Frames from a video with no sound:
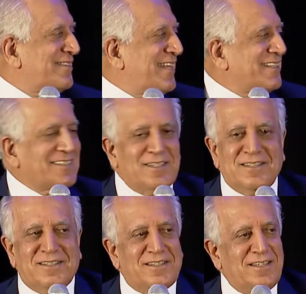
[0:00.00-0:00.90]
that
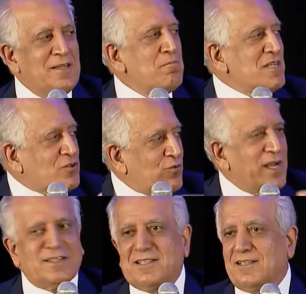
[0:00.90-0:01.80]
he
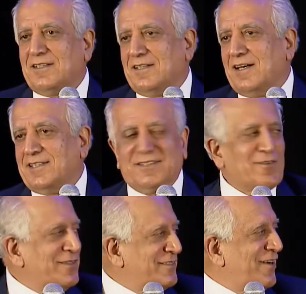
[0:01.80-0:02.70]
misread. As a
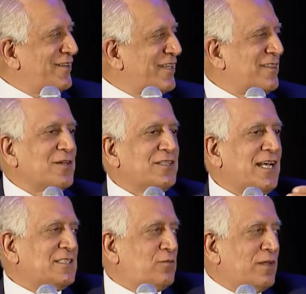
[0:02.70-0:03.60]
result, he thought
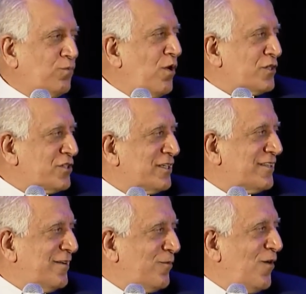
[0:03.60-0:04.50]
that's what
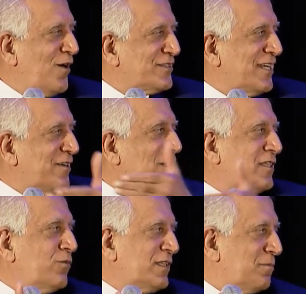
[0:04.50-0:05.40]
Washington was and
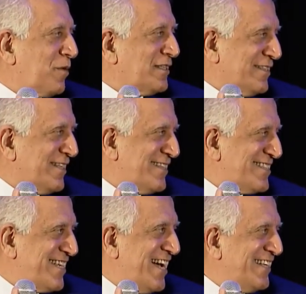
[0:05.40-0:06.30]
not what the president
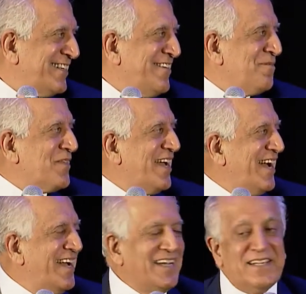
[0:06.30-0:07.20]
said.
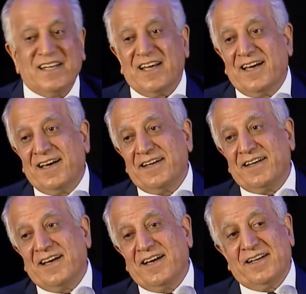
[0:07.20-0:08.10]
And
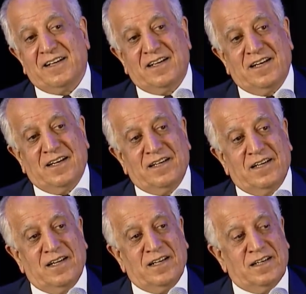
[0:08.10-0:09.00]

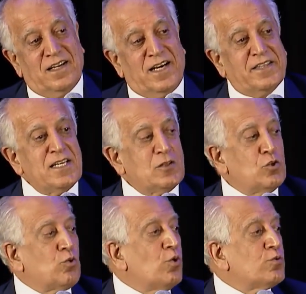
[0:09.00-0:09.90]
I think that
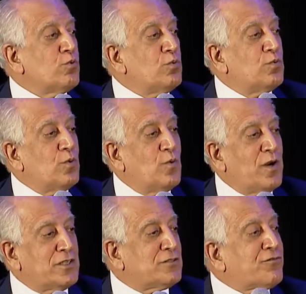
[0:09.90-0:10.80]
those who were
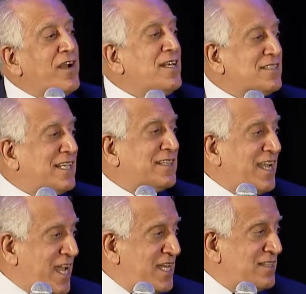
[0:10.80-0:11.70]
his friends at the
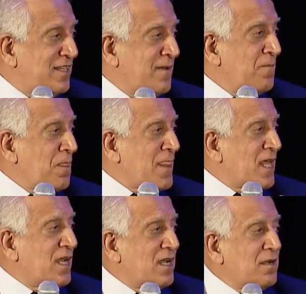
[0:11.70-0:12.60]
end,
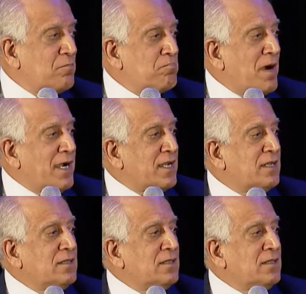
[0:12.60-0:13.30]
by